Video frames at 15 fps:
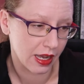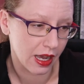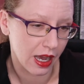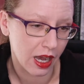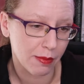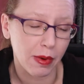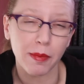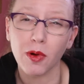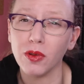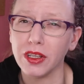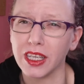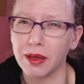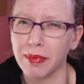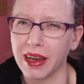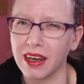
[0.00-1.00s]
I'm
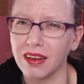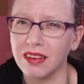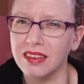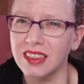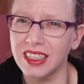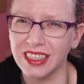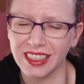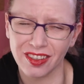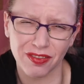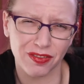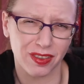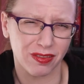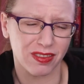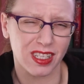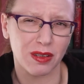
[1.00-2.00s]
only about like
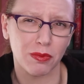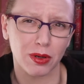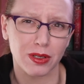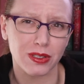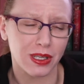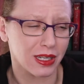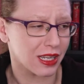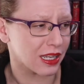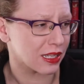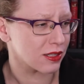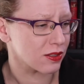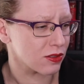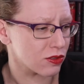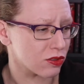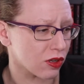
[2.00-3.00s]
15%
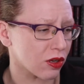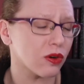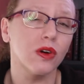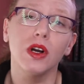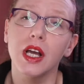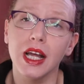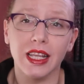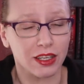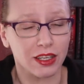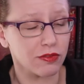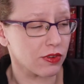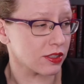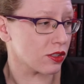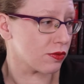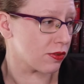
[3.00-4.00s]
in, so
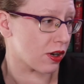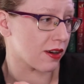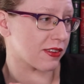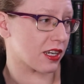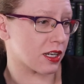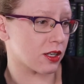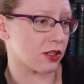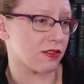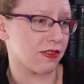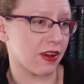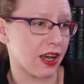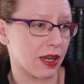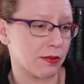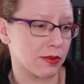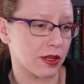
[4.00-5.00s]
so far I've got a good vibe.